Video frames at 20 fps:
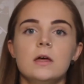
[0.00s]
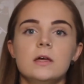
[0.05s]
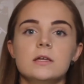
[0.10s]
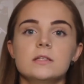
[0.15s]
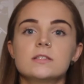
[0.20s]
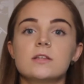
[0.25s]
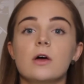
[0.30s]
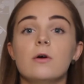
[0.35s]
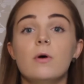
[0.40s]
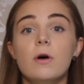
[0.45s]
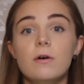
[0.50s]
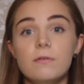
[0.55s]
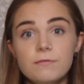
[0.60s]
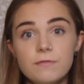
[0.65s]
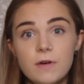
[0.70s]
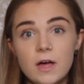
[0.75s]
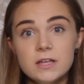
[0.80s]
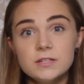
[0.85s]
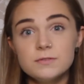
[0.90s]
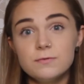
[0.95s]
So at
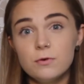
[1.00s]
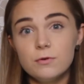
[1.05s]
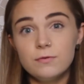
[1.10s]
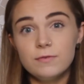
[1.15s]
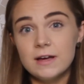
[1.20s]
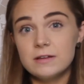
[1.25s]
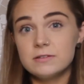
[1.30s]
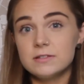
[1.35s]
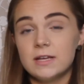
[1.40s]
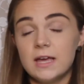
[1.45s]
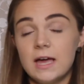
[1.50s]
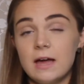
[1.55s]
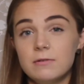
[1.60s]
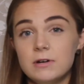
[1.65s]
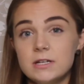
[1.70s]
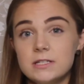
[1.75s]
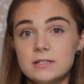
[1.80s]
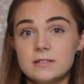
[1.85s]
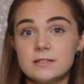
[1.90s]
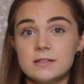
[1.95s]
first 4,000
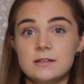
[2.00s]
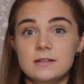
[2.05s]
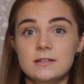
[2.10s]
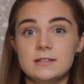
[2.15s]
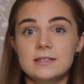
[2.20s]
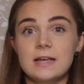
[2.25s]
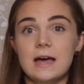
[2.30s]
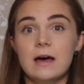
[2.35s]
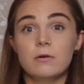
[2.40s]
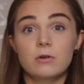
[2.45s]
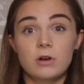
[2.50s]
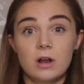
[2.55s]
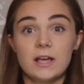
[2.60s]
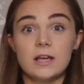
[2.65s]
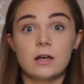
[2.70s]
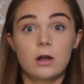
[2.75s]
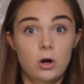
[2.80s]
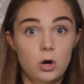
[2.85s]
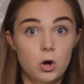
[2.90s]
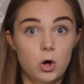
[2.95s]
characters can sound
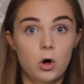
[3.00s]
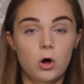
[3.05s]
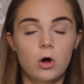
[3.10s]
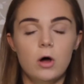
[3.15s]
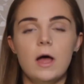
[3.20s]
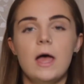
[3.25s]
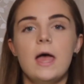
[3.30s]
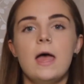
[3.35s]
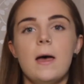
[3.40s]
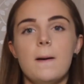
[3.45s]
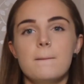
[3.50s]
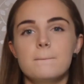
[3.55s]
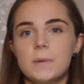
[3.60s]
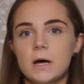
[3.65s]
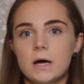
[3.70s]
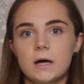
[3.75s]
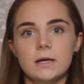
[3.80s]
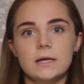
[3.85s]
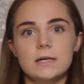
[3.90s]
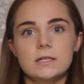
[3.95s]
like a lot,
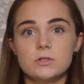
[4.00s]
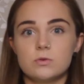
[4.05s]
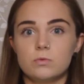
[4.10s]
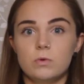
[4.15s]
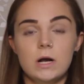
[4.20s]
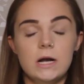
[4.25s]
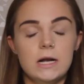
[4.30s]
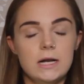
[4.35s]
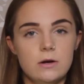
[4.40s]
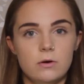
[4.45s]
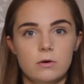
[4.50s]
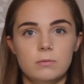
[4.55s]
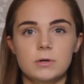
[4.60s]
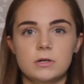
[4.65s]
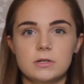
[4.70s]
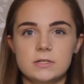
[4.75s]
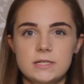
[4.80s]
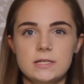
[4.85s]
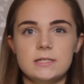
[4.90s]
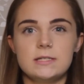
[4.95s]
but it's really not
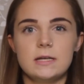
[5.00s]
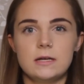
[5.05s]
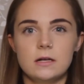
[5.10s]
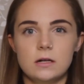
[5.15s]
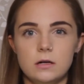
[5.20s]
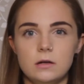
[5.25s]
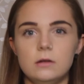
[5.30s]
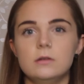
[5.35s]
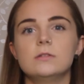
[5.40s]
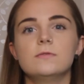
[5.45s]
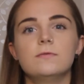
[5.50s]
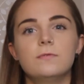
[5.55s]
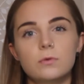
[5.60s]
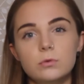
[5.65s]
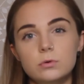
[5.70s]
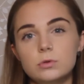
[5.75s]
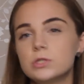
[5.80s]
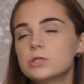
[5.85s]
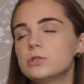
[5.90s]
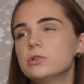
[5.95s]
because this includes
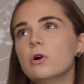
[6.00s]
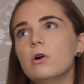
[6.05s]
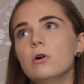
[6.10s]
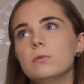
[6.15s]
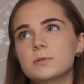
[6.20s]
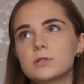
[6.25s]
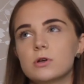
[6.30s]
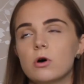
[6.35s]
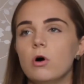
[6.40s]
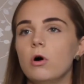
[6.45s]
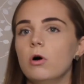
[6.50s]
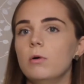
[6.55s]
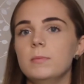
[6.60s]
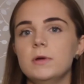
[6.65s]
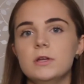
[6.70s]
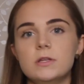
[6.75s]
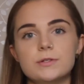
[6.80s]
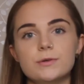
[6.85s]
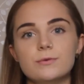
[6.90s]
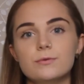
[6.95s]
full stops,
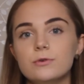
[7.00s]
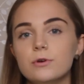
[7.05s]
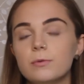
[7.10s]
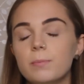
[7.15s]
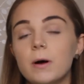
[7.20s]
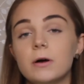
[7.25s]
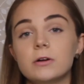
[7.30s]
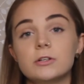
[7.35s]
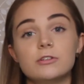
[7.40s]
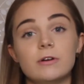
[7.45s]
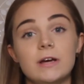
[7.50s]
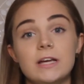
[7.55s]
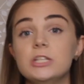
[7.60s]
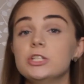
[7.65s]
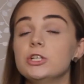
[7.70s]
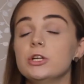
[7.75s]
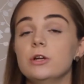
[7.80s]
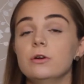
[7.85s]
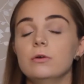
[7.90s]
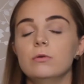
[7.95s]
commas, all your
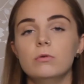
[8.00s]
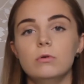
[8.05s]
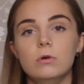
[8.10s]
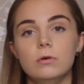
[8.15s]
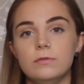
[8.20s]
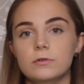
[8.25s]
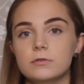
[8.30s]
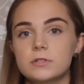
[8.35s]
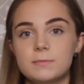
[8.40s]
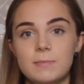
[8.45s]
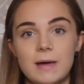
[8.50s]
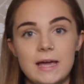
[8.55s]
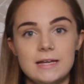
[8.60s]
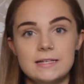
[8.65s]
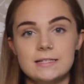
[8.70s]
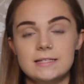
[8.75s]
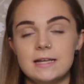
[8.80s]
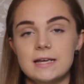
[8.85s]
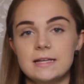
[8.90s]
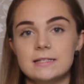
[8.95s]
punctuation, all of your
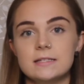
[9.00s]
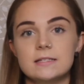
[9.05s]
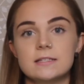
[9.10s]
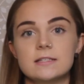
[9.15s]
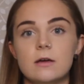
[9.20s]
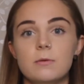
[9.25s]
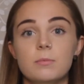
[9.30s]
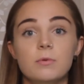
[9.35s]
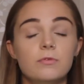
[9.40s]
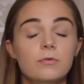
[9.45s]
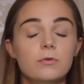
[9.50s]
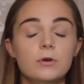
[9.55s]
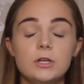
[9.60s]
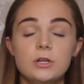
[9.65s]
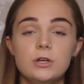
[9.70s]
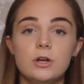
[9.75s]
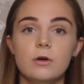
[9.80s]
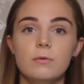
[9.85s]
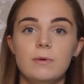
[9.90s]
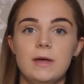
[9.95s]
spaces, and so before
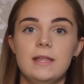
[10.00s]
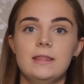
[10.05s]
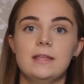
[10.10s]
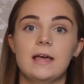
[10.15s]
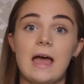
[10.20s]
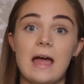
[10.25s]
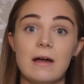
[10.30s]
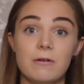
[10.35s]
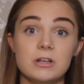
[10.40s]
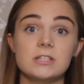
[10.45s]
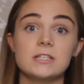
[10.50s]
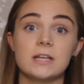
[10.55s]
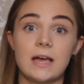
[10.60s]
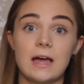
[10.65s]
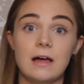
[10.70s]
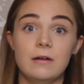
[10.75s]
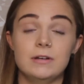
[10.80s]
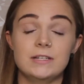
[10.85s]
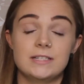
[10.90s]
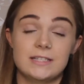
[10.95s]
you know it, the character
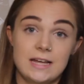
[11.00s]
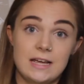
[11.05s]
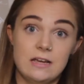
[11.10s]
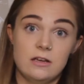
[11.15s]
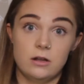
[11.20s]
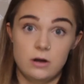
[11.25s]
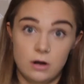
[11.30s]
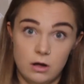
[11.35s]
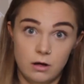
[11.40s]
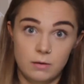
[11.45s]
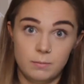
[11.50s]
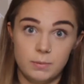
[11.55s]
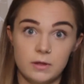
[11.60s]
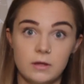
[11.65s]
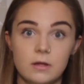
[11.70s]
count is taken up.